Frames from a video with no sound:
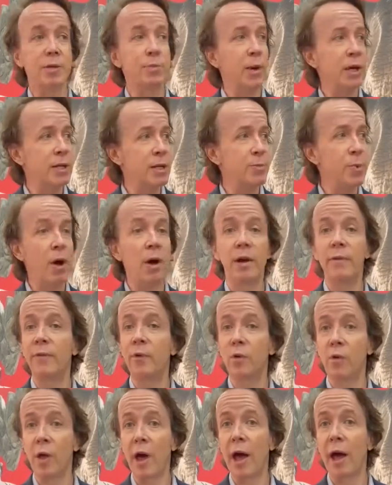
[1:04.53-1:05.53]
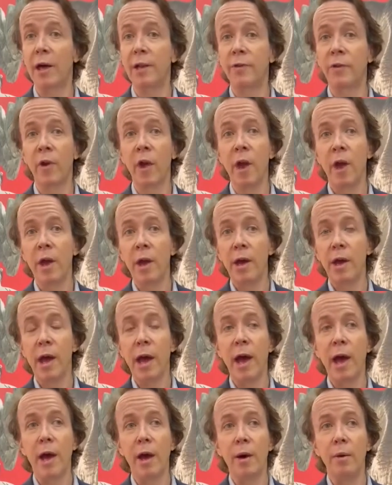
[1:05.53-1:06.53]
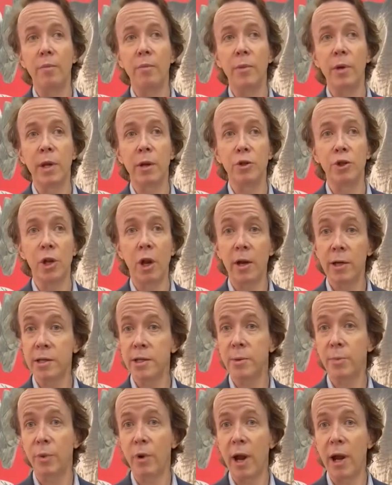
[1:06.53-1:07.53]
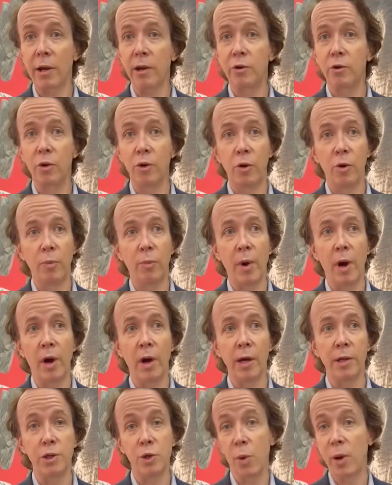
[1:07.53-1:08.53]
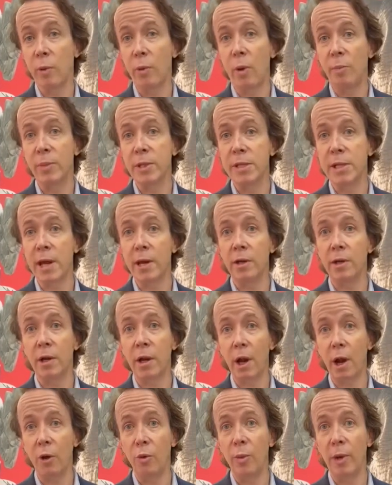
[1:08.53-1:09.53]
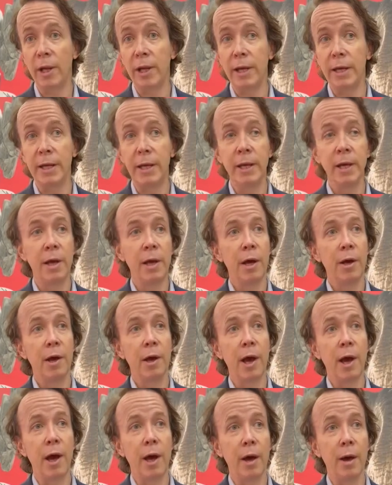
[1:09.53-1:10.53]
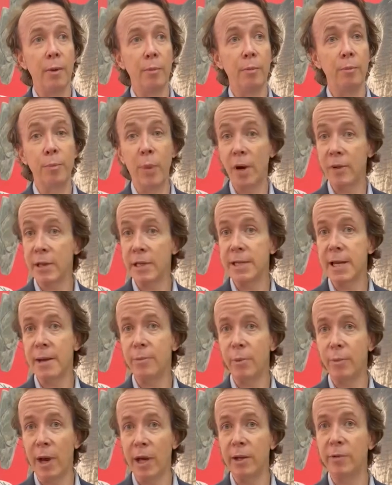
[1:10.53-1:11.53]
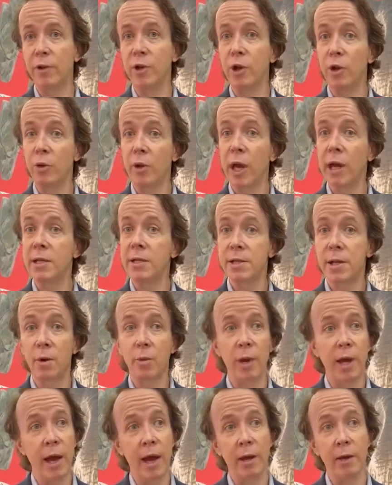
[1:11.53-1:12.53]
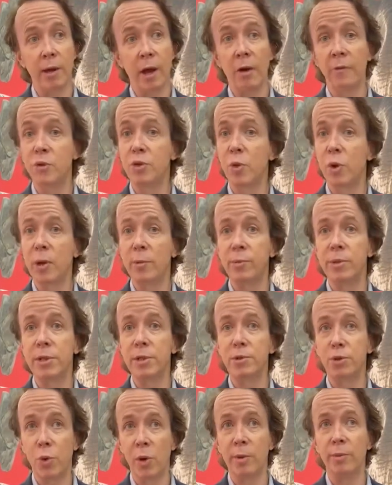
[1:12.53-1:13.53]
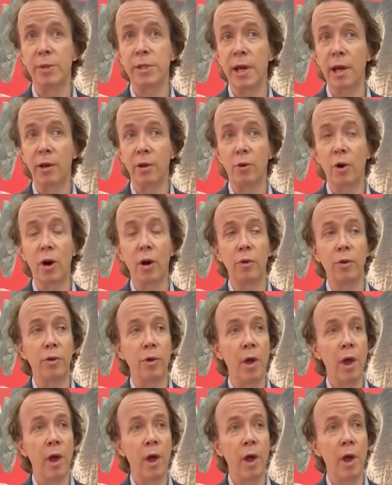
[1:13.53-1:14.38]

But in spite of all that, Schleich as a brand grew by 21% globally, by the same amount in the UK. So we had over 20% growth.